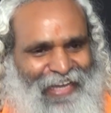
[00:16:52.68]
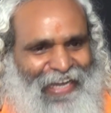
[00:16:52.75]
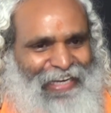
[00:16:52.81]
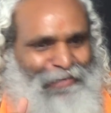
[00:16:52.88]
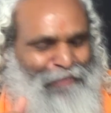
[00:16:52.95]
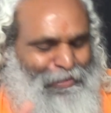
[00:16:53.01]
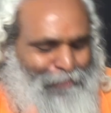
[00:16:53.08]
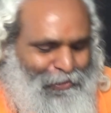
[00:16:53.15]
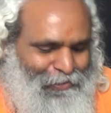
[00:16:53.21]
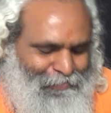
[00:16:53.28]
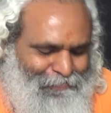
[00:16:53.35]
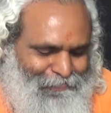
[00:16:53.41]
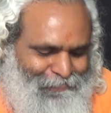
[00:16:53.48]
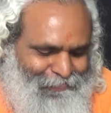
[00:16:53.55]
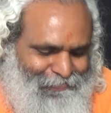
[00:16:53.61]
I remember,
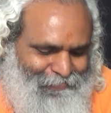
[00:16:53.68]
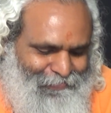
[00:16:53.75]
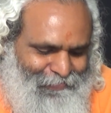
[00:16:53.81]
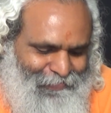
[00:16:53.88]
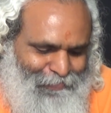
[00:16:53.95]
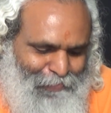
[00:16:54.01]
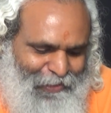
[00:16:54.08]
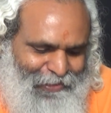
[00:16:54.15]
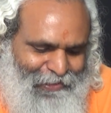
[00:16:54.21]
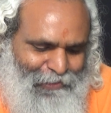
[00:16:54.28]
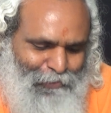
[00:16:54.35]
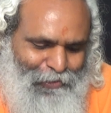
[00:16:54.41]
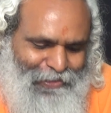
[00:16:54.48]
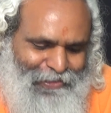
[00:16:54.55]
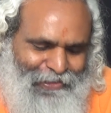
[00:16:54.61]
for this
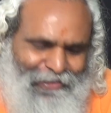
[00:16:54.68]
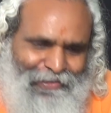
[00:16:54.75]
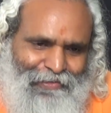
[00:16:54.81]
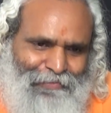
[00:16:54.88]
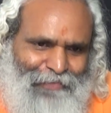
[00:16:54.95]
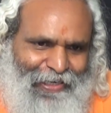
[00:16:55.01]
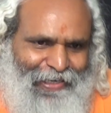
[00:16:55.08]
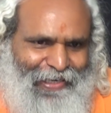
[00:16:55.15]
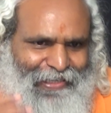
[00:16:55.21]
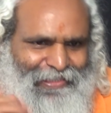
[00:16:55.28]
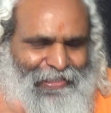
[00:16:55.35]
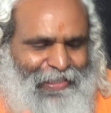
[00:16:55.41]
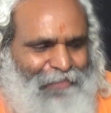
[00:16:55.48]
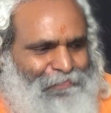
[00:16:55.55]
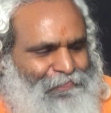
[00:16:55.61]
question, very
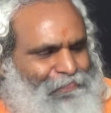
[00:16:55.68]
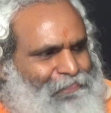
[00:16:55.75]
nicely,